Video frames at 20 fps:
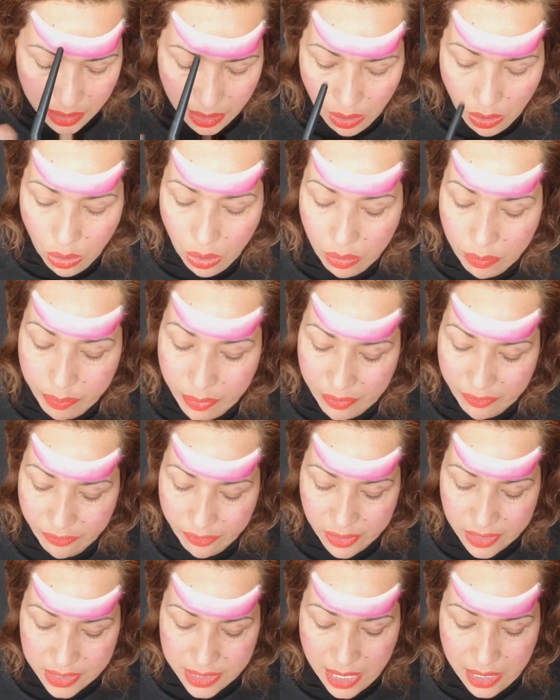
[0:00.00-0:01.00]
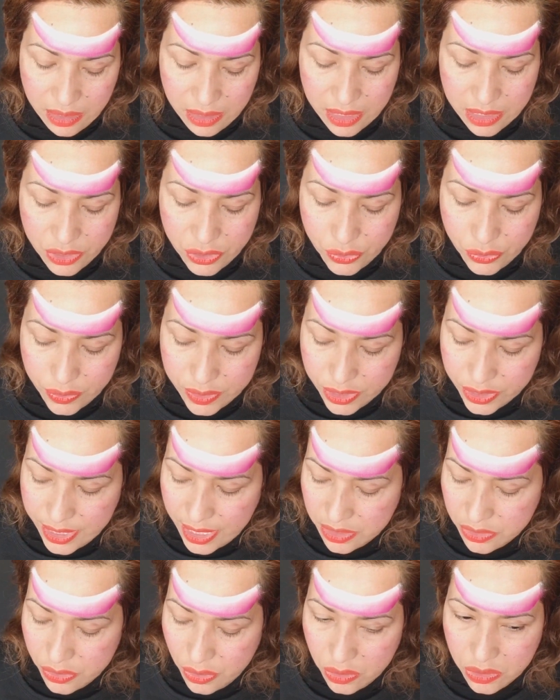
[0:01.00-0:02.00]
Oh, but first I'm gonna do
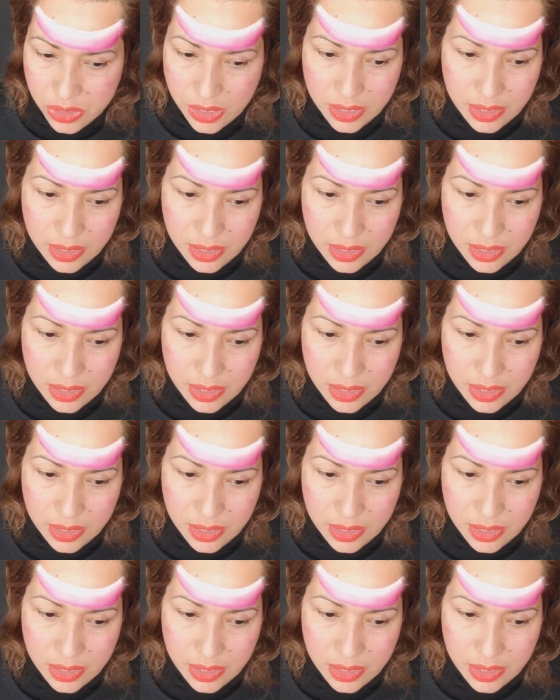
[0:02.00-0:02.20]
stencil.